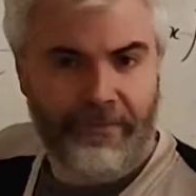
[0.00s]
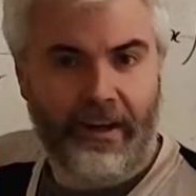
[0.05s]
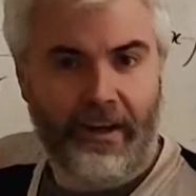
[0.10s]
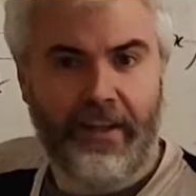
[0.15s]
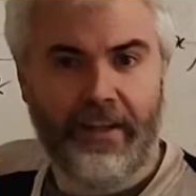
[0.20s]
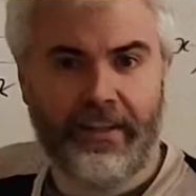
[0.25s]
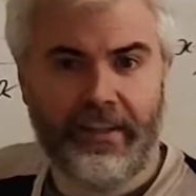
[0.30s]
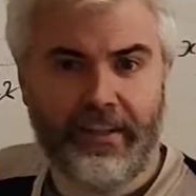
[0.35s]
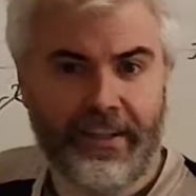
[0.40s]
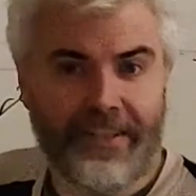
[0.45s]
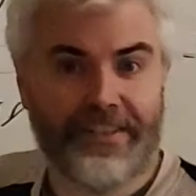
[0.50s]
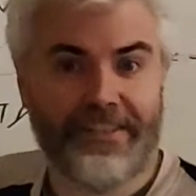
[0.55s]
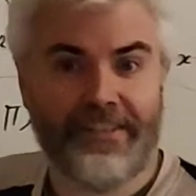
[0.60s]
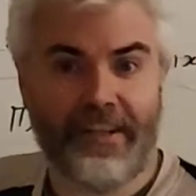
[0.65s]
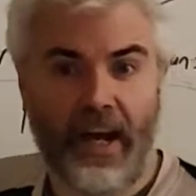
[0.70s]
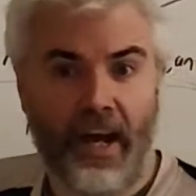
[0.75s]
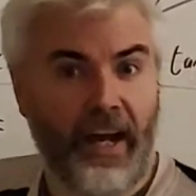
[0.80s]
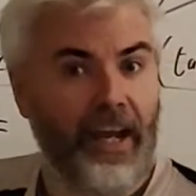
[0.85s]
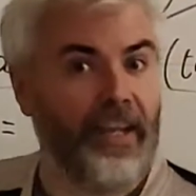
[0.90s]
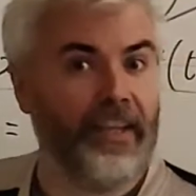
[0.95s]
finding
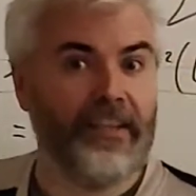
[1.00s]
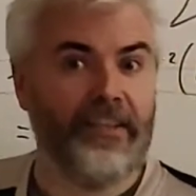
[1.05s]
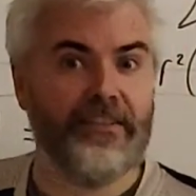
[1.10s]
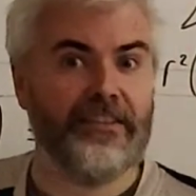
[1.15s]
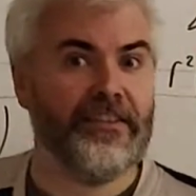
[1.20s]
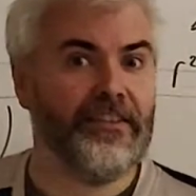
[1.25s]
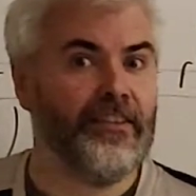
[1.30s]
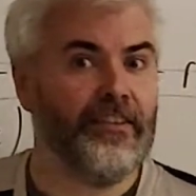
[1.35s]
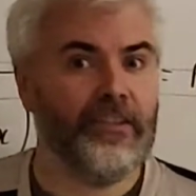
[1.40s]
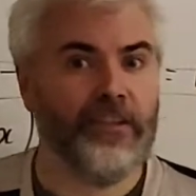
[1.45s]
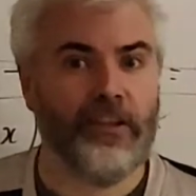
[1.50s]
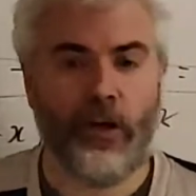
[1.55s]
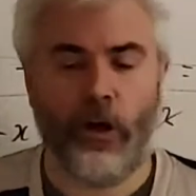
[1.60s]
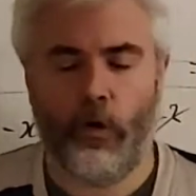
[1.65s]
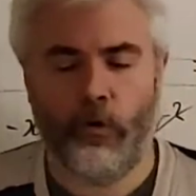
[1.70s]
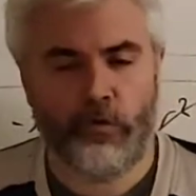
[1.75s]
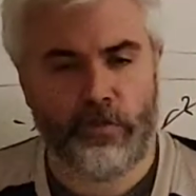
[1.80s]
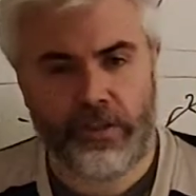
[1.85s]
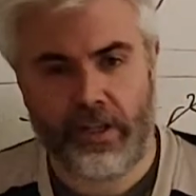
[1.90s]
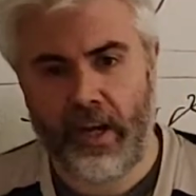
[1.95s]
sines and
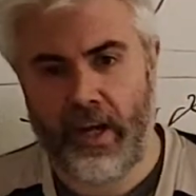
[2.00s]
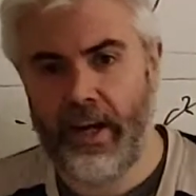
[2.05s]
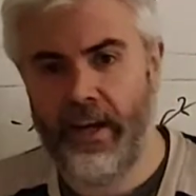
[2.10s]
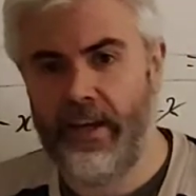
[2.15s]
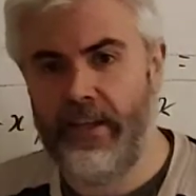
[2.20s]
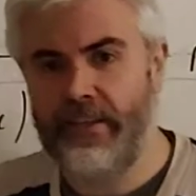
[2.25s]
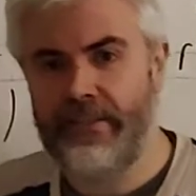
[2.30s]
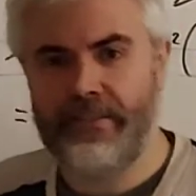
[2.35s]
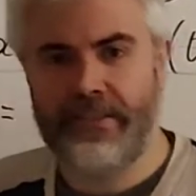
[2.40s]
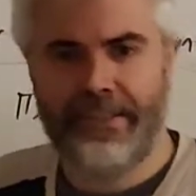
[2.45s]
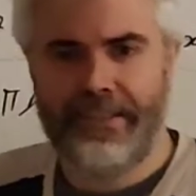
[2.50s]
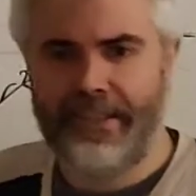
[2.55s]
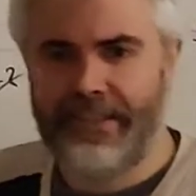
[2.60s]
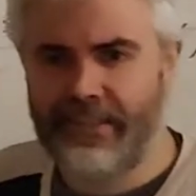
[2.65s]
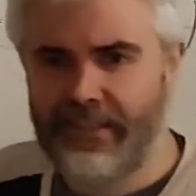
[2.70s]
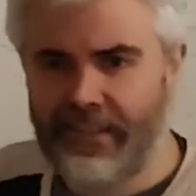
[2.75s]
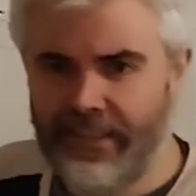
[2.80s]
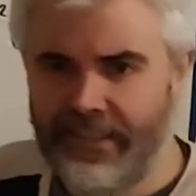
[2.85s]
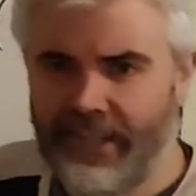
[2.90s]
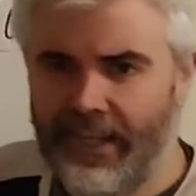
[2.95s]
cosines and
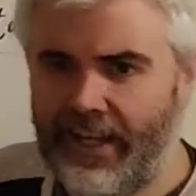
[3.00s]
things like